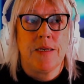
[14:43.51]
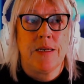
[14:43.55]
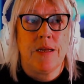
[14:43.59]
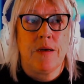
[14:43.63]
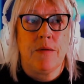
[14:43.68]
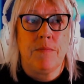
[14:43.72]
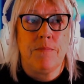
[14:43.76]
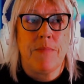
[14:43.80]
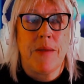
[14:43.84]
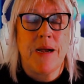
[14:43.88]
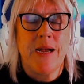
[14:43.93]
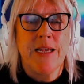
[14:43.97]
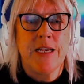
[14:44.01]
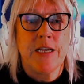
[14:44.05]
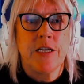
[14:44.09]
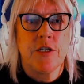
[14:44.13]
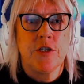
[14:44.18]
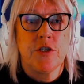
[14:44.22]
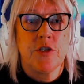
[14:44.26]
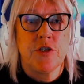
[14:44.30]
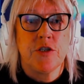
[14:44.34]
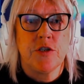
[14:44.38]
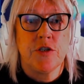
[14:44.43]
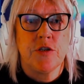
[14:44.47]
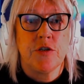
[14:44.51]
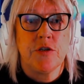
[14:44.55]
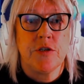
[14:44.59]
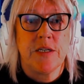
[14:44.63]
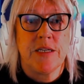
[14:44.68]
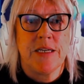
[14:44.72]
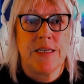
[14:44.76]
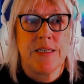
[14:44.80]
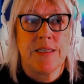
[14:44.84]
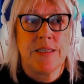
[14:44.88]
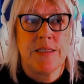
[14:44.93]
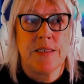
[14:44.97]
Now, my concern
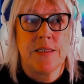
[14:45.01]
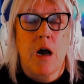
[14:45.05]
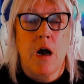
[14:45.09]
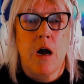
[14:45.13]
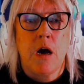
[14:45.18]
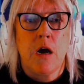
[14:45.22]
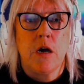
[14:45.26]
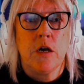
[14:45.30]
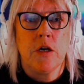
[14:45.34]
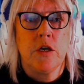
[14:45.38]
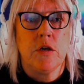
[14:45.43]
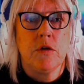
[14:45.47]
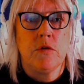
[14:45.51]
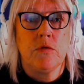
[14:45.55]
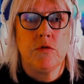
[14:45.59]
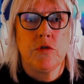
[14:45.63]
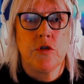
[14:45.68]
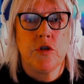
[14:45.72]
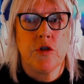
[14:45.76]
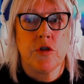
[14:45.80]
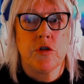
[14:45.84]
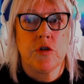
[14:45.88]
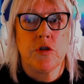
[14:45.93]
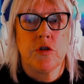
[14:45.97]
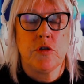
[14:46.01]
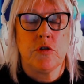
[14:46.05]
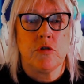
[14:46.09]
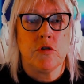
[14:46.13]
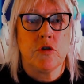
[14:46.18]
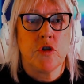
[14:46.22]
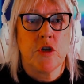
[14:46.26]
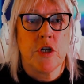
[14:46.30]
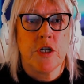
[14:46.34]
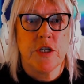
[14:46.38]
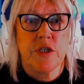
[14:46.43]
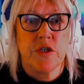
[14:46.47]
is, are you just not
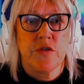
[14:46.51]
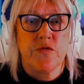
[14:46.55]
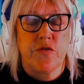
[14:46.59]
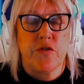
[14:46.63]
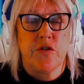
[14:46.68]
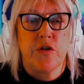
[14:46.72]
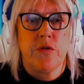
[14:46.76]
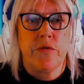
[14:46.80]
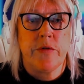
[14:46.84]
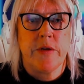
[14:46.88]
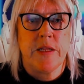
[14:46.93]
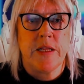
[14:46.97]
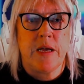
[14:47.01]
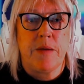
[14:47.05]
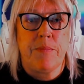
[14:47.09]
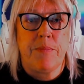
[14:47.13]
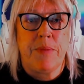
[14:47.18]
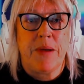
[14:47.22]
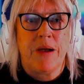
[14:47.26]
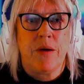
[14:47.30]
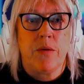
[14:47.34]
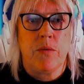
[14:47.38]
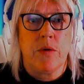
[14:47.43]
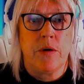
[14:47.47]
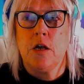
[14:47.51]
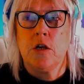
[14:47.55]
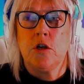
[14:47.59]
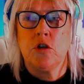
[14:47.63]
transferring that power?